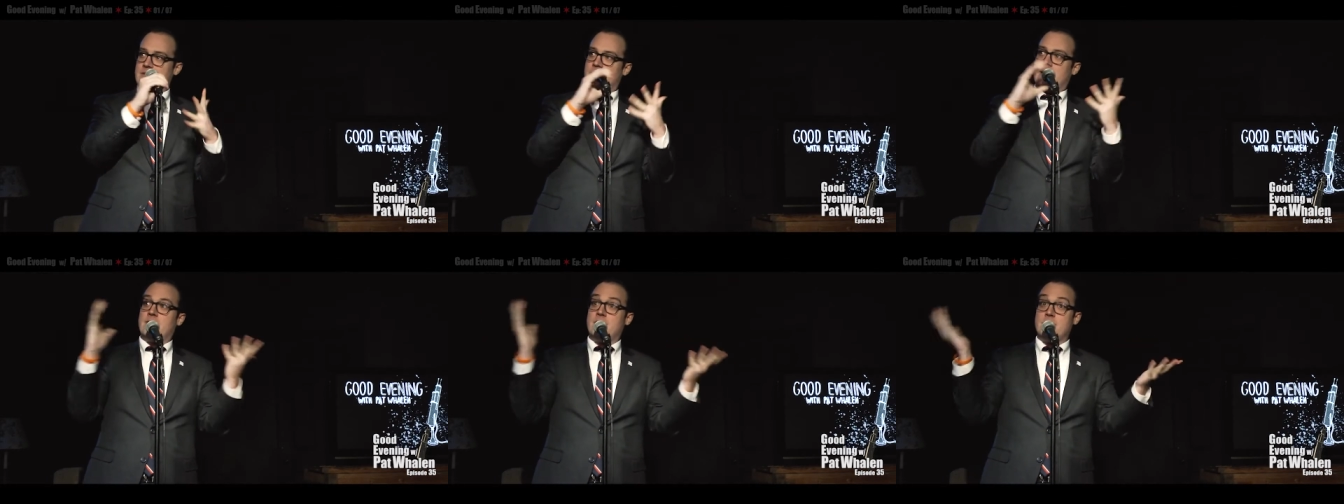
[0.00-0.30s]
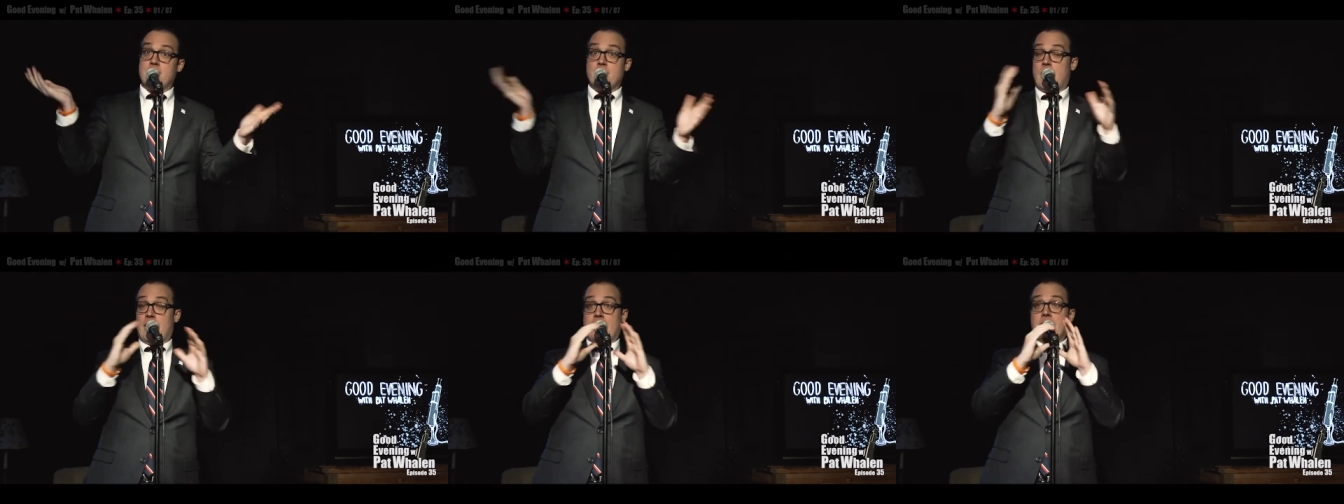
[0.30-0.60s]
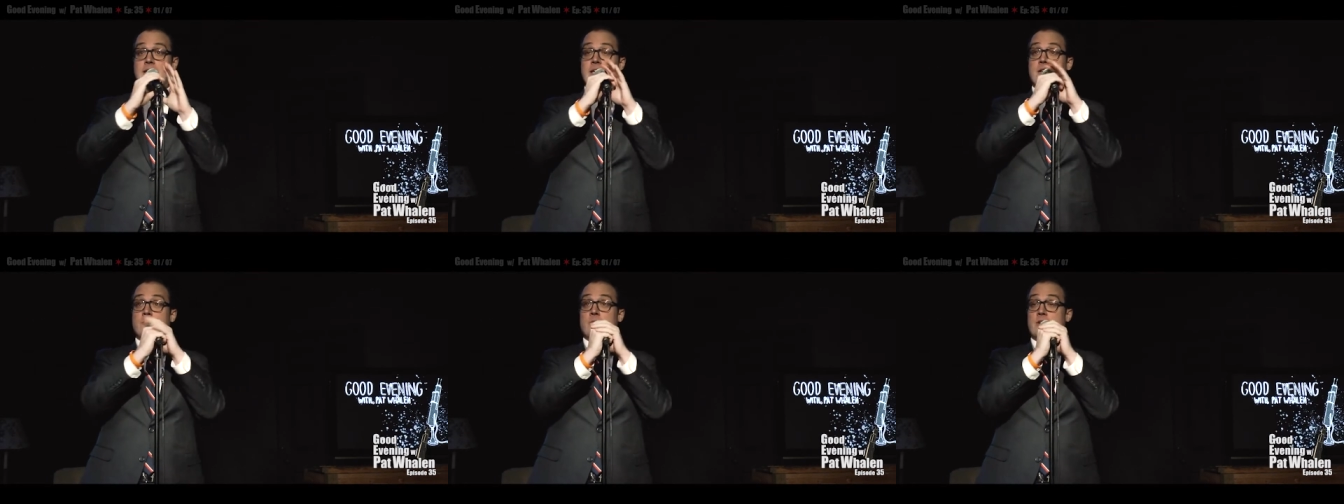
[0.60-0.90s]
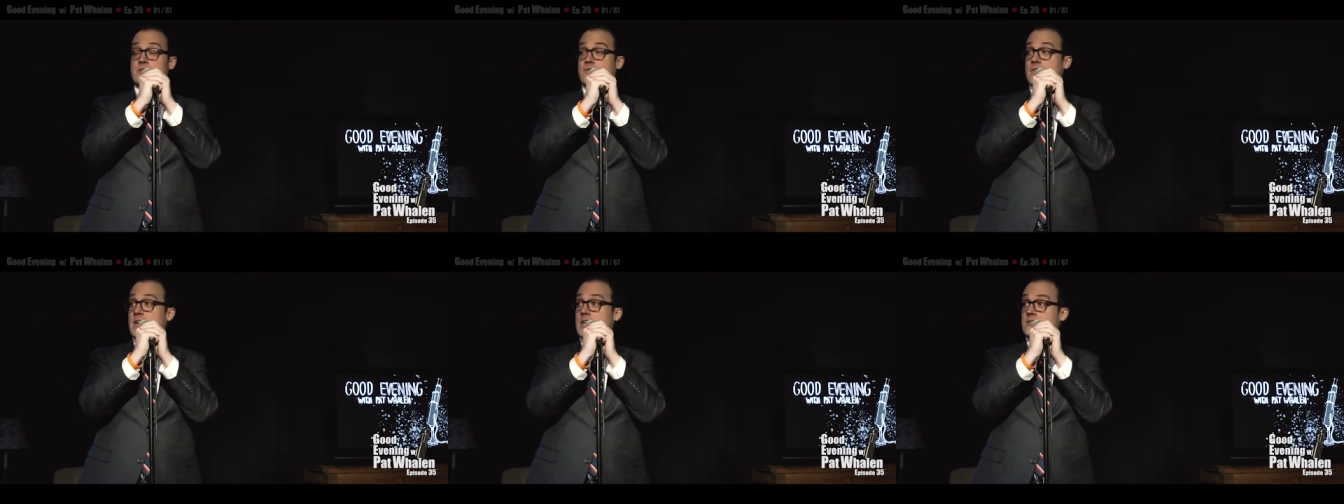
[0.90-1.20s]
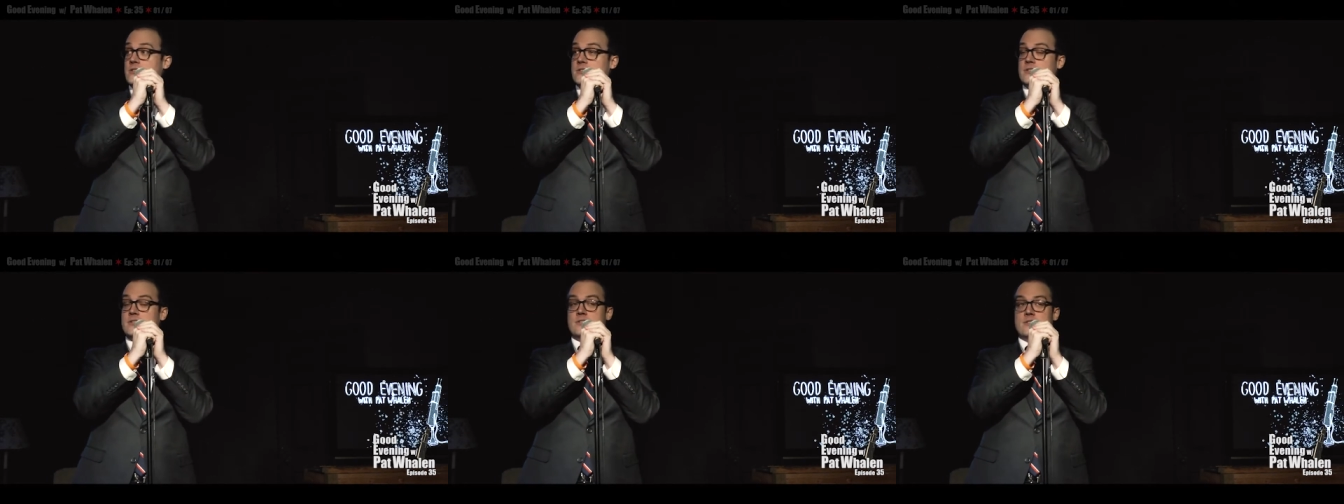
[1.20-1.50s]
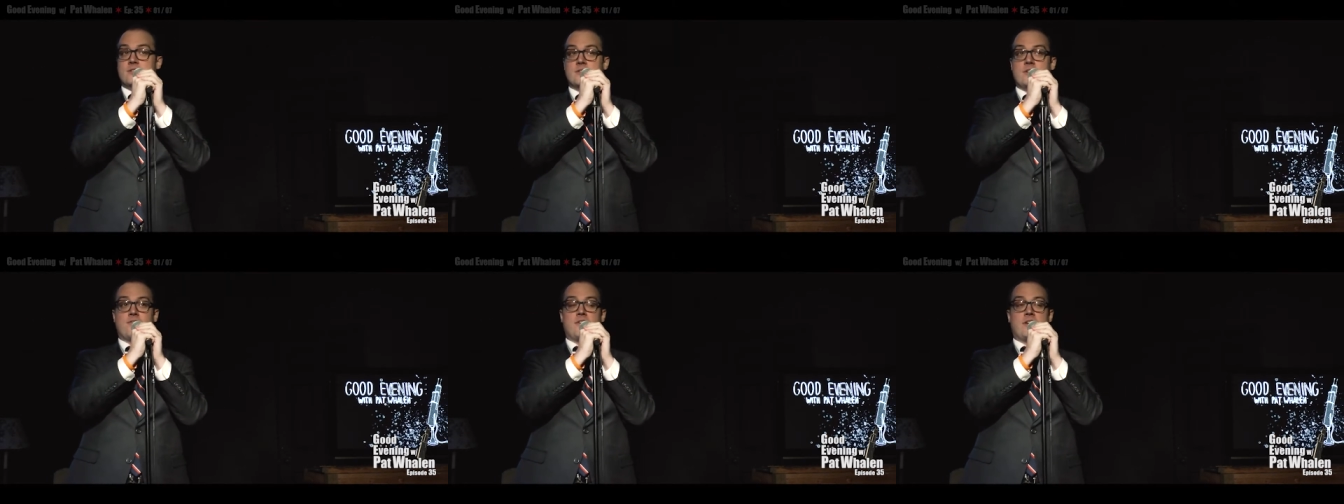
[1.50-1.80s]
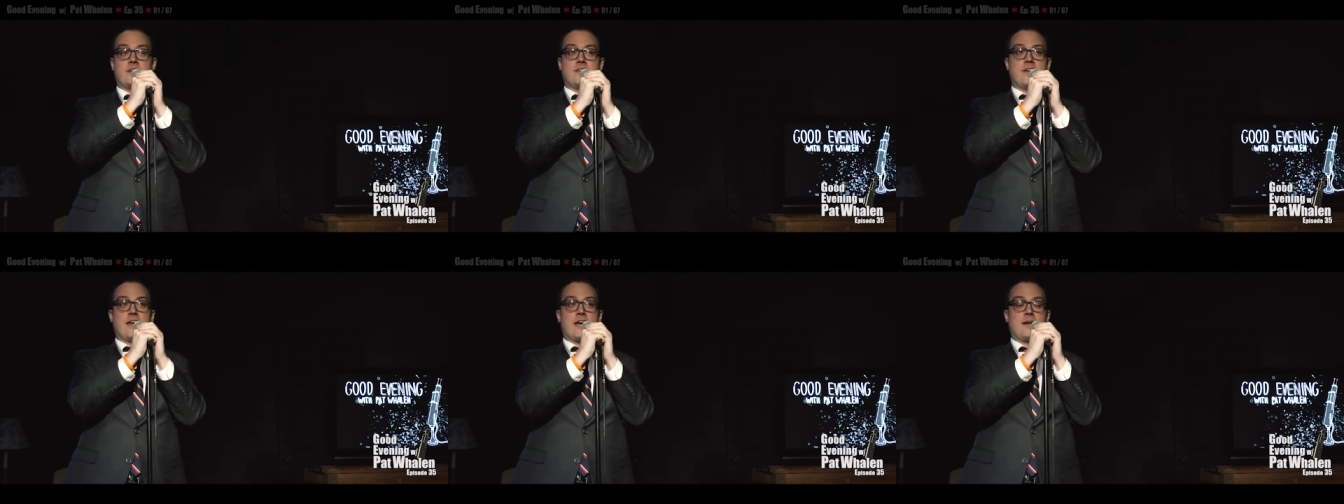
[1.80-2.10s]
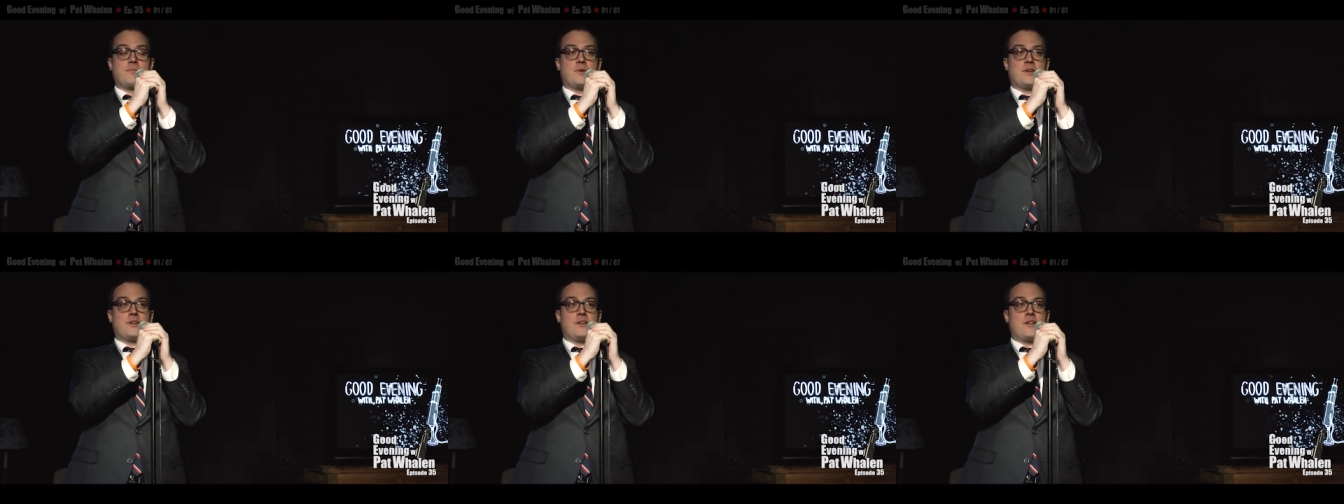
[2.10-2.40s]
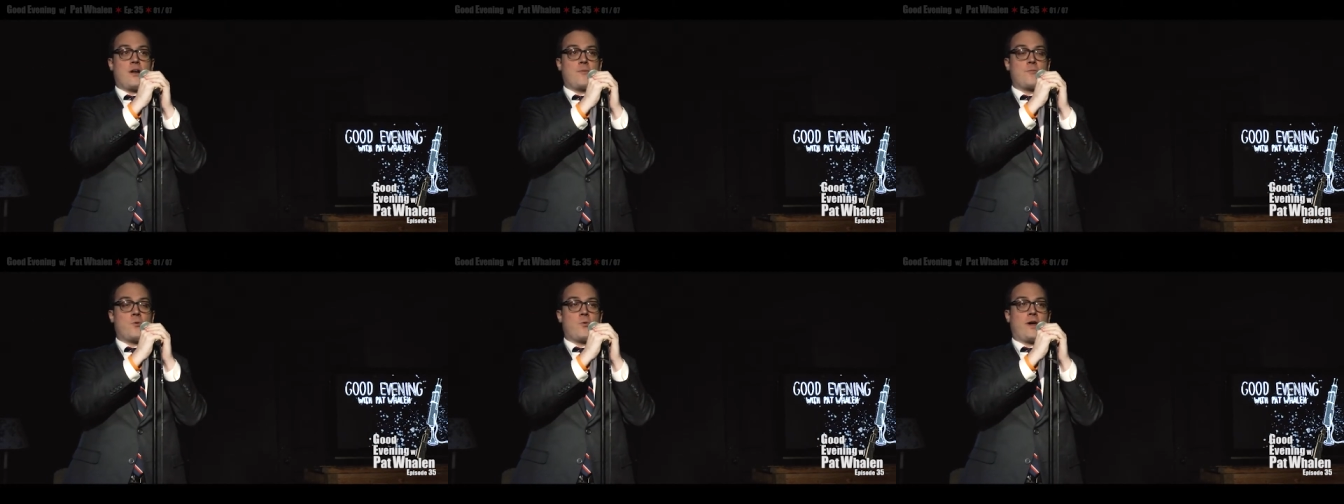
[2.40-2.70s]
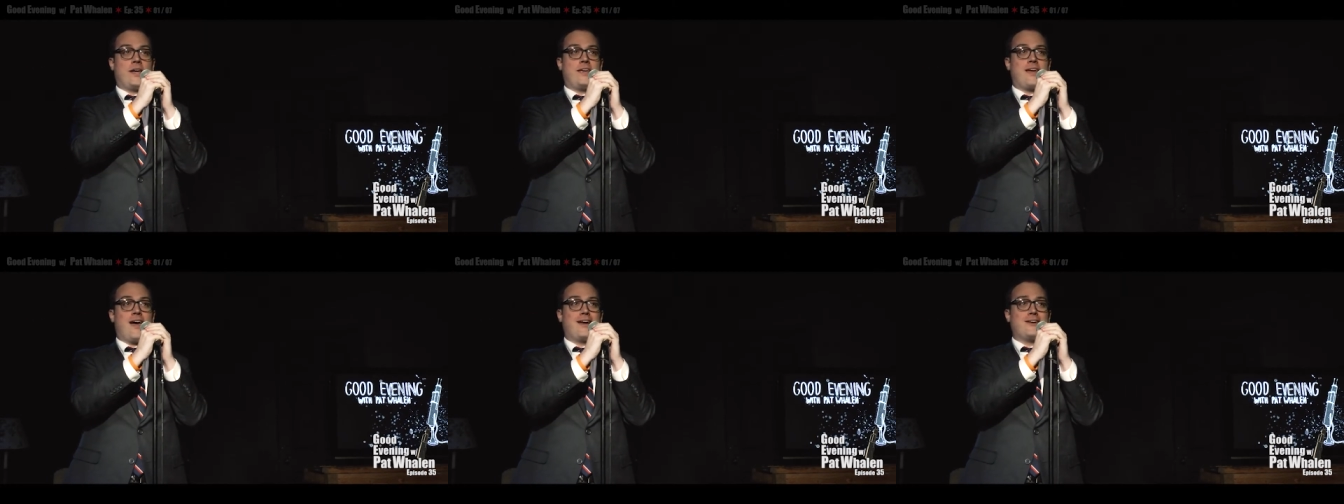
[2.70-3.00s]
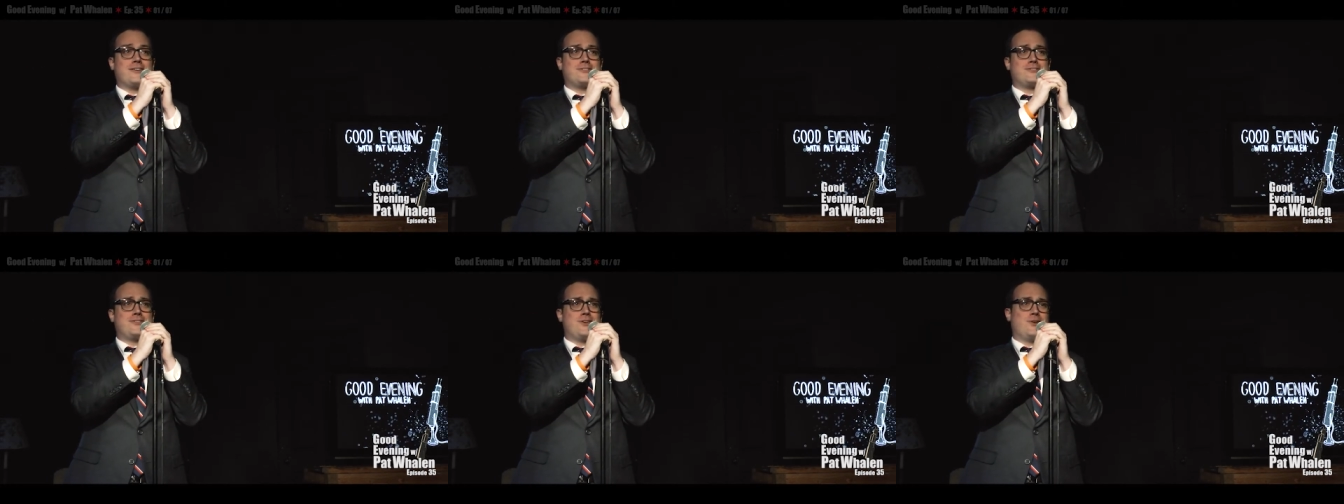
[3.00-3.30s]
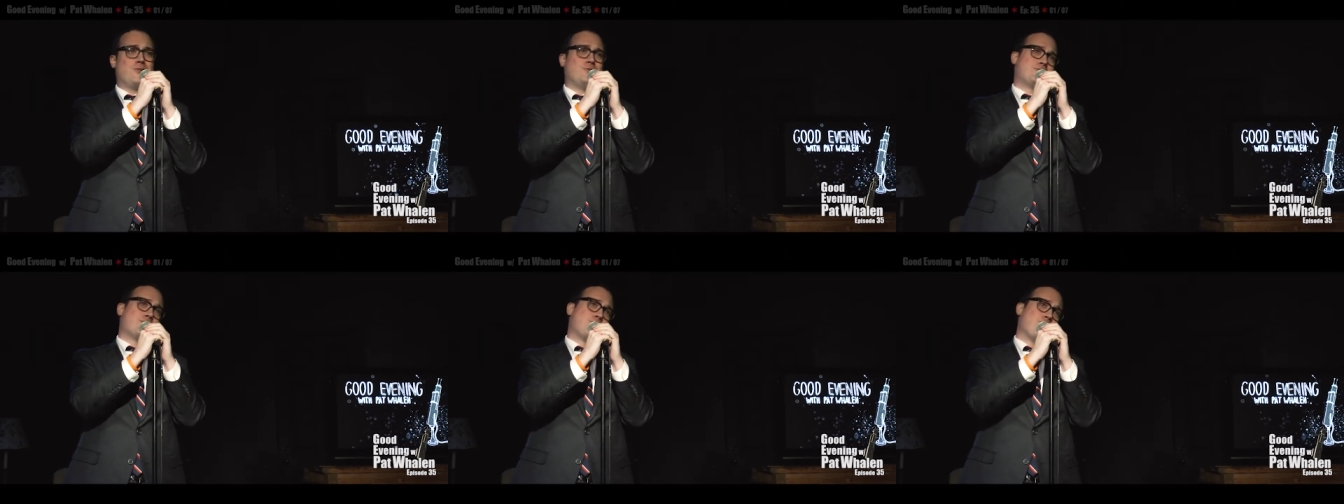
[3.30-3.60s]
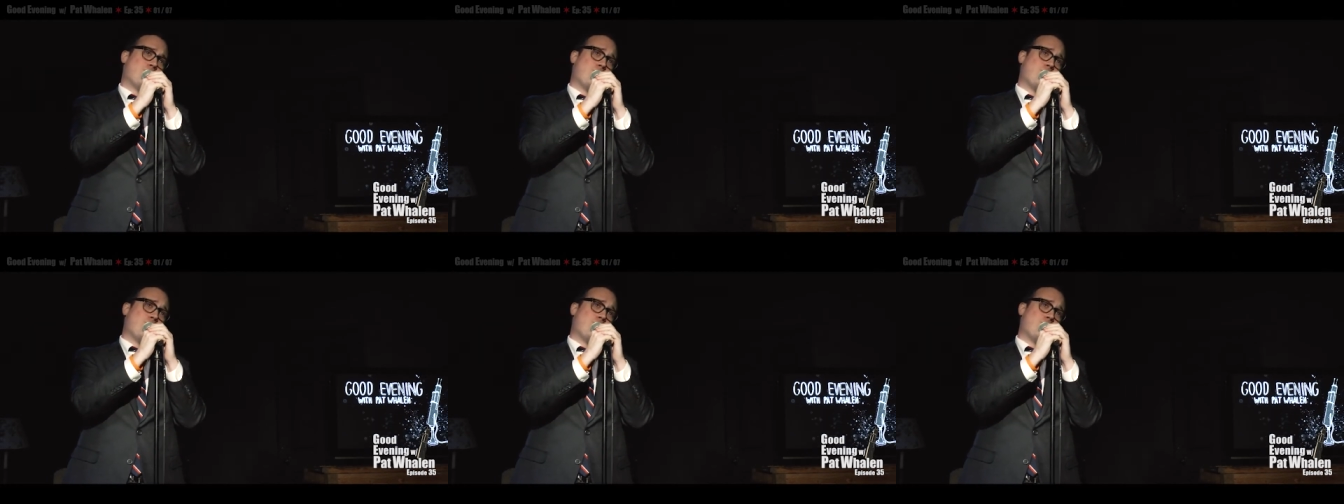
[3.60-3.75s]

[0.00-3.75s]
like Indian reservations and stuff like that. But, I'm a white guy in a suit, so what